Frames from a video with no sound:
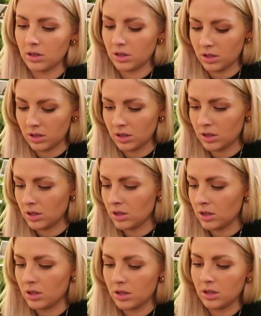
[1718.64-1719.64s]

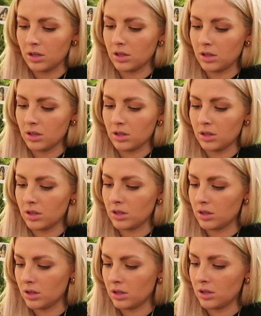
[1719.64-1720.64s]

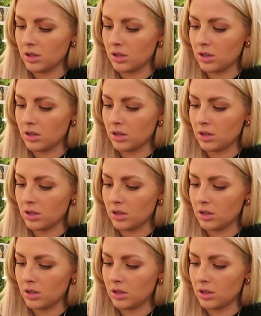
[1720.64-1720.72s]
Nobody speaks.